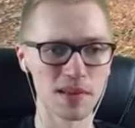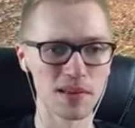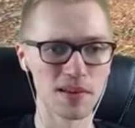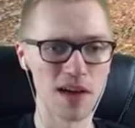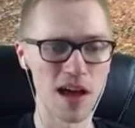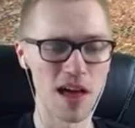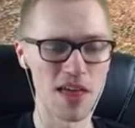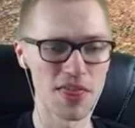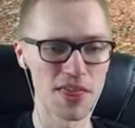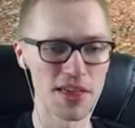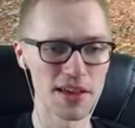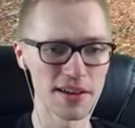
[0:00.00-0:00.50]

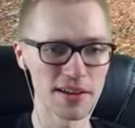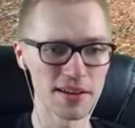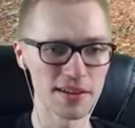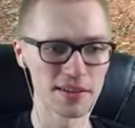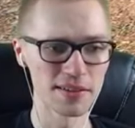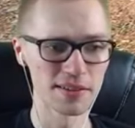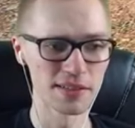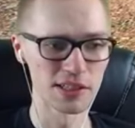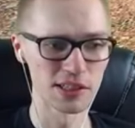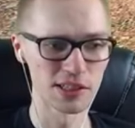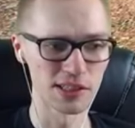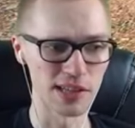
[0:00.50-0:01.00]
I think
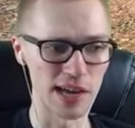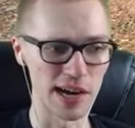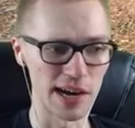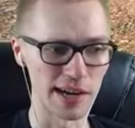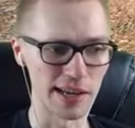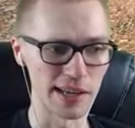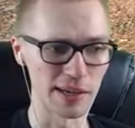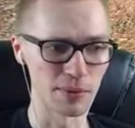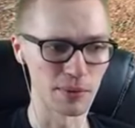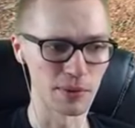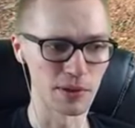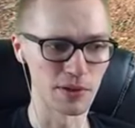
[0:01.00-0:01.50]

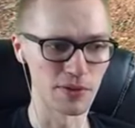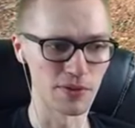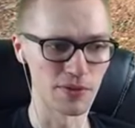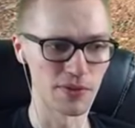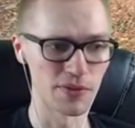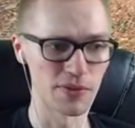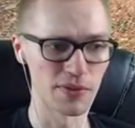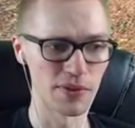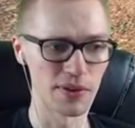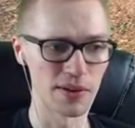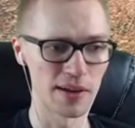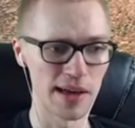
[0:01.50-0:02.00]
starting with
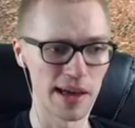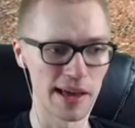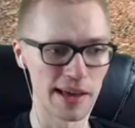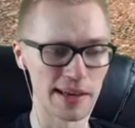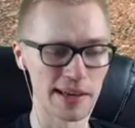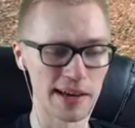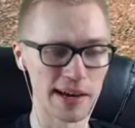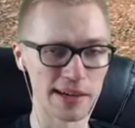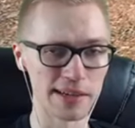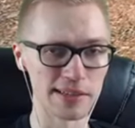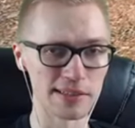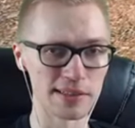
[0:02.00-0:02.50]
a
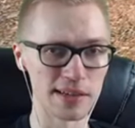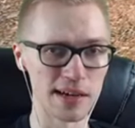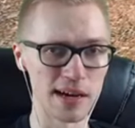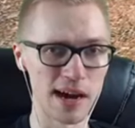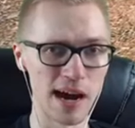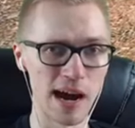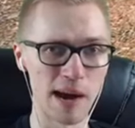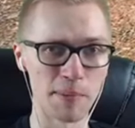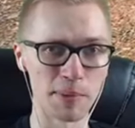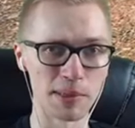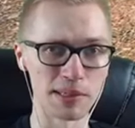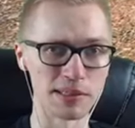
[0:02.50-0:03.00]
guide
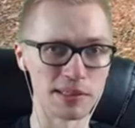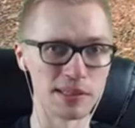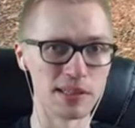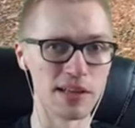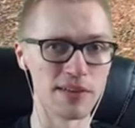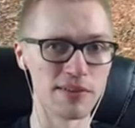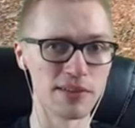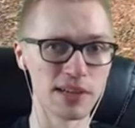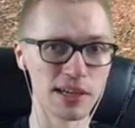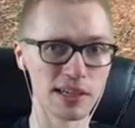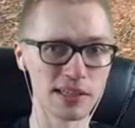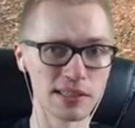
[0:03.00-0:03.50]
up until
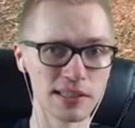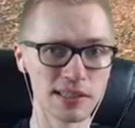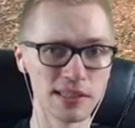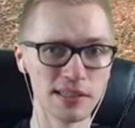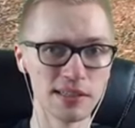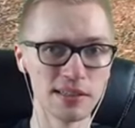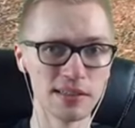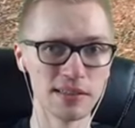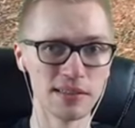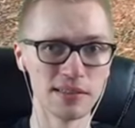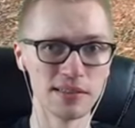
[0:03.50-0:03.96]
level 90